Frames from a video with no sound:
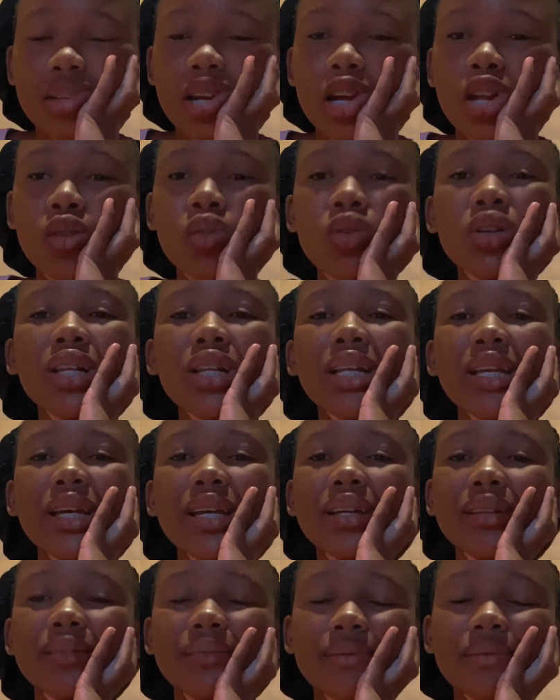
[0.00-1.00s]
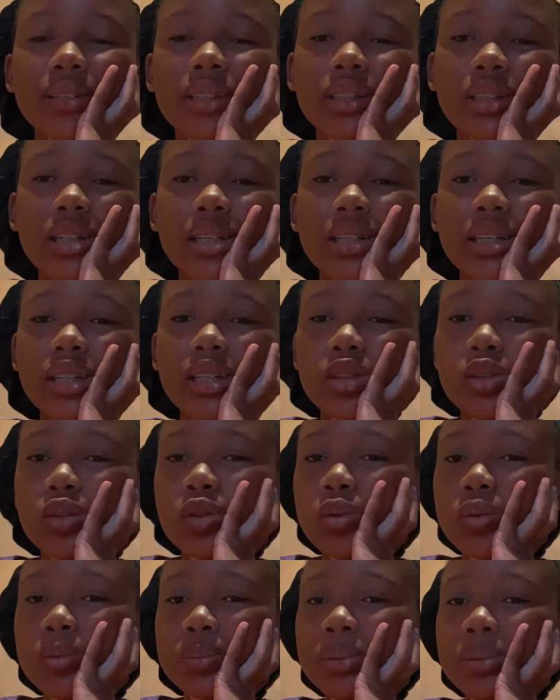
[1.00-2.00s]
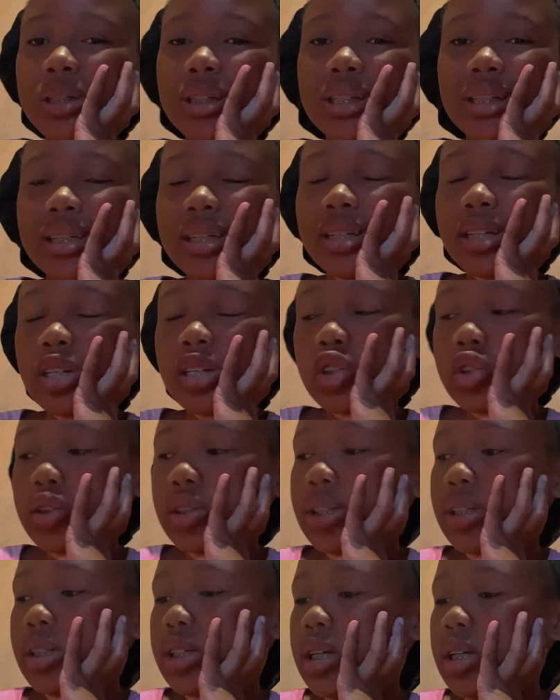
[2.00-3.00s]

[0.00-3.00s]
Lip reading: look clean, feel clean, you know, be clean actually.